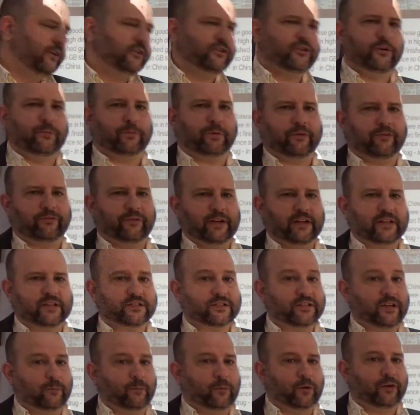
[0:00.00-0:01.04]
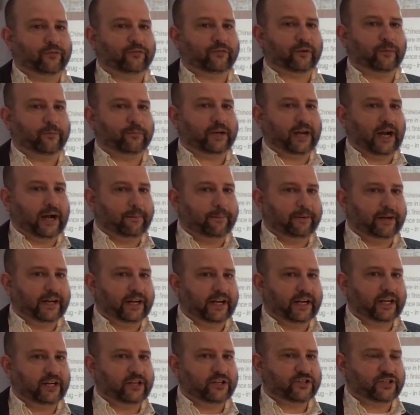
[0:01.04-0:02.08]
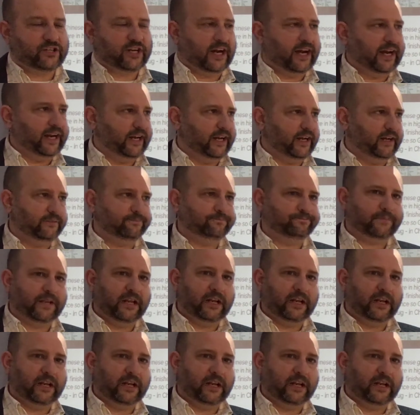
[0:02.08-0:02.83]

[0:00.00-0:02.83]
to prevent someone from dominating China.